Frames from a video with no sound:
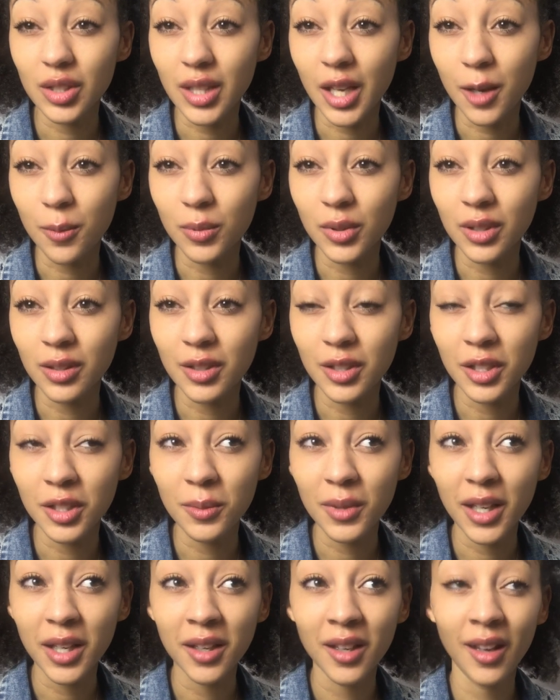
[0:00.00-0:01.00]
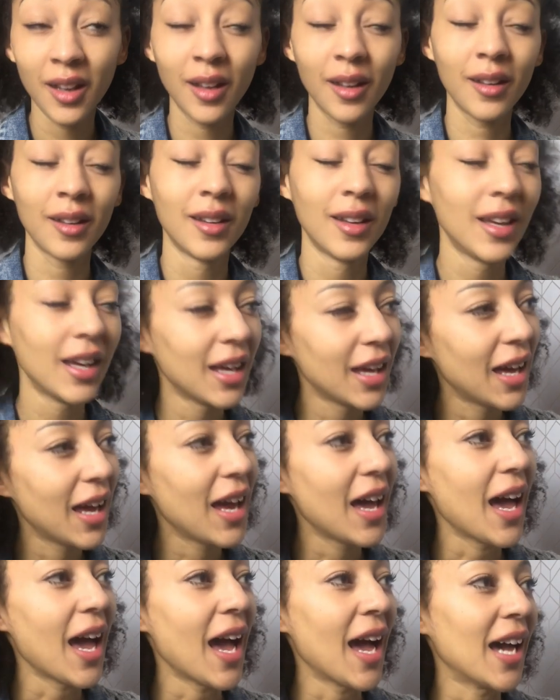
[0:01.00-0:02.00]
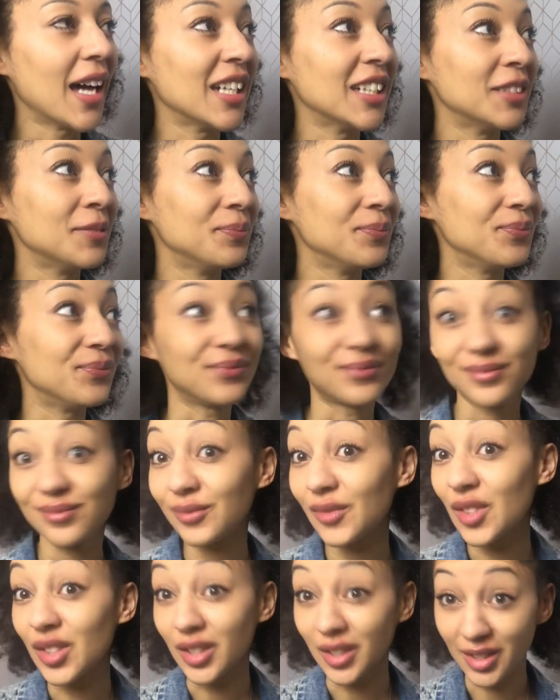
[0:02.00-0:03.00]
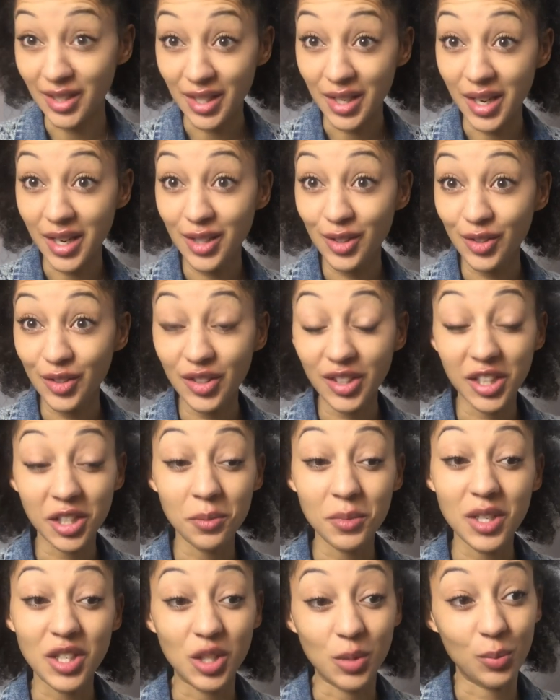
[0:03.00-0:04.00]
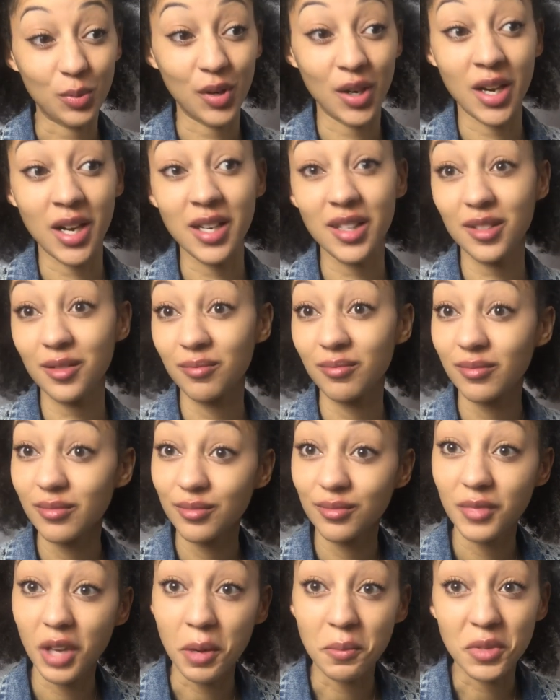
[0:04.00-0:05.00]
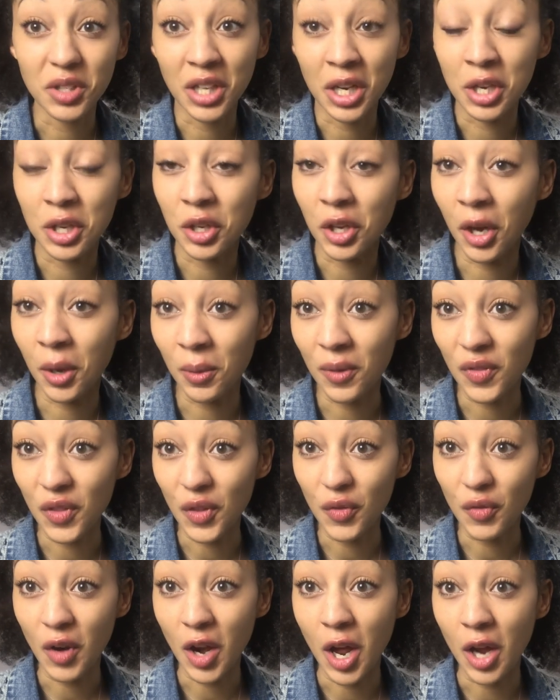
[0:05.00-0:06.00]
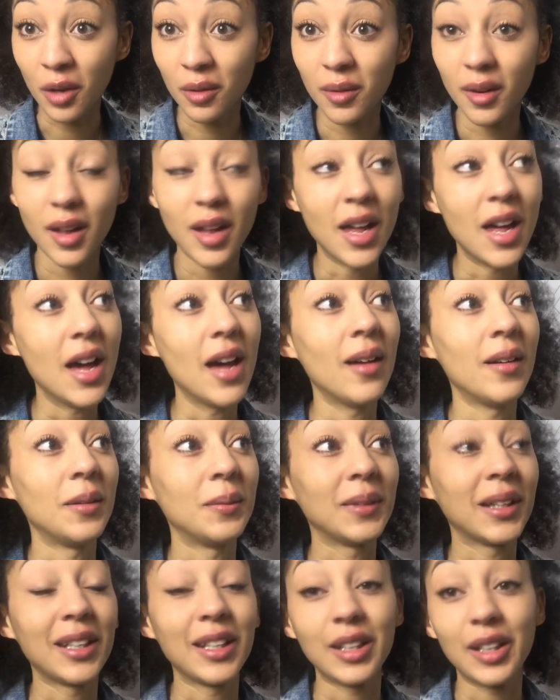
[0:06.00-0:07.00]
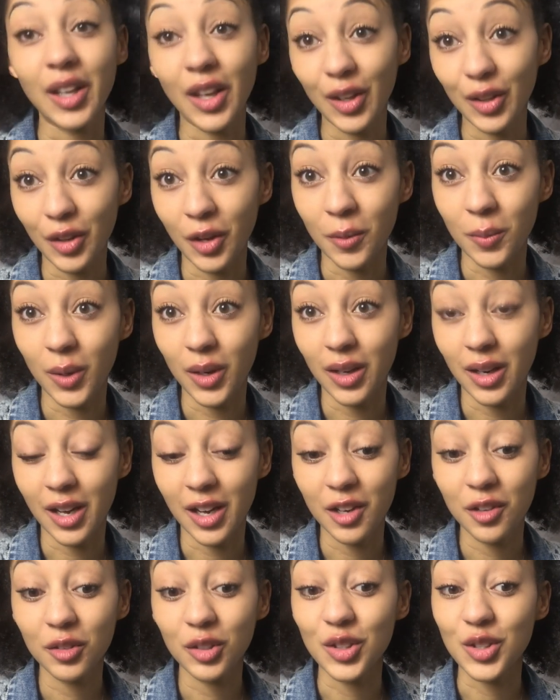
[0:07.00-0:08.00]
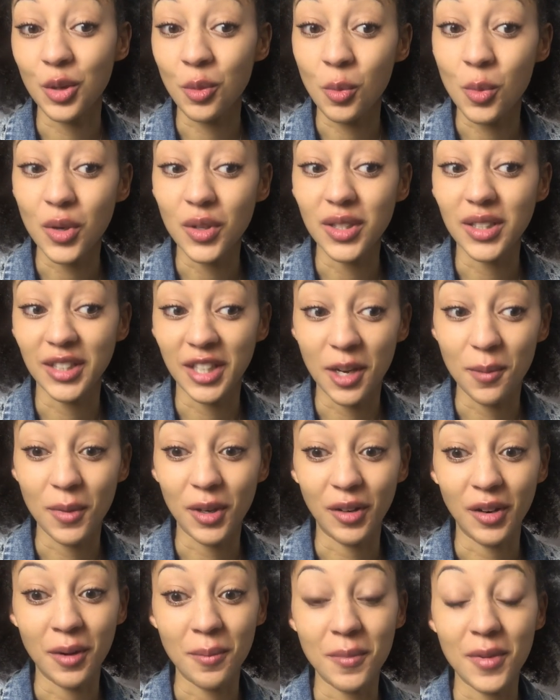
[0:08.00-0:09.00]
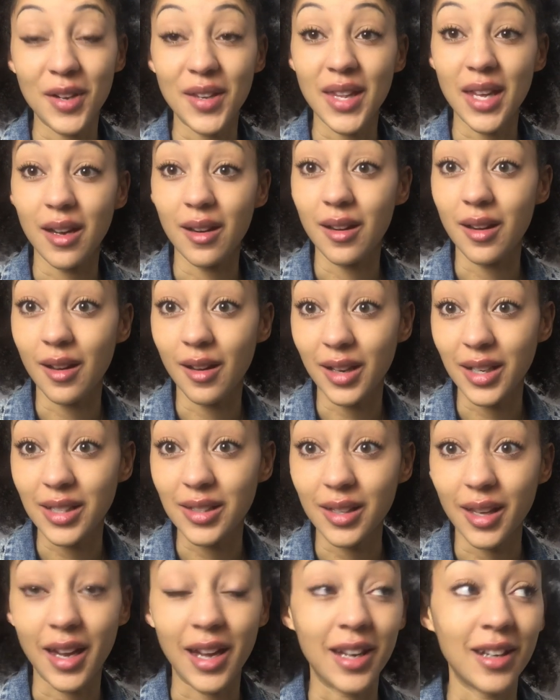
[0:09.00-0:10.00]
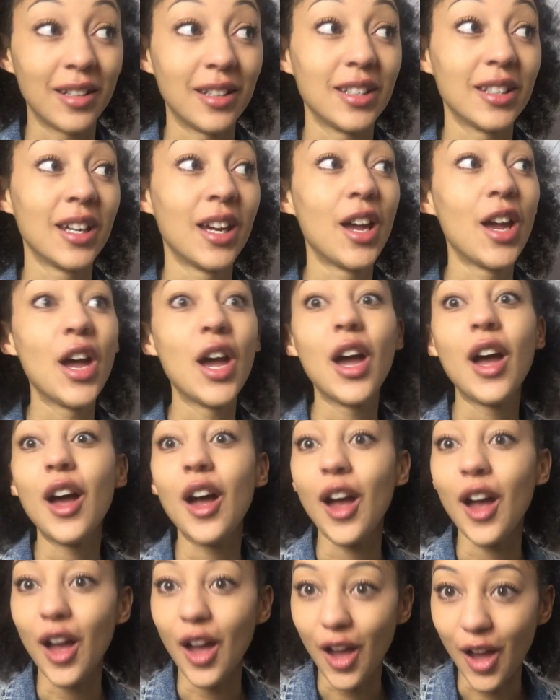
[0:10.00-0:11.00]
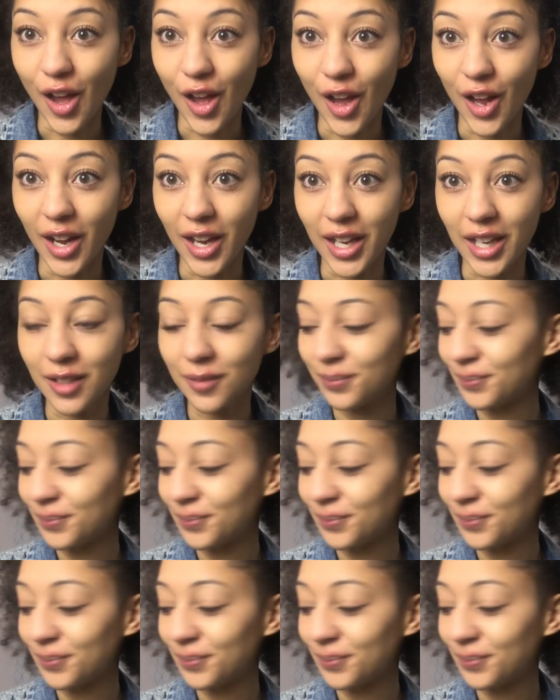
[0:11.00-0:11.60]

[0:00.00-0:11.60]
happened to me. So today is just going to be a surprise. I'm just going to go with the flow and I'm going to get going now because I want to get my grandma there nice and early.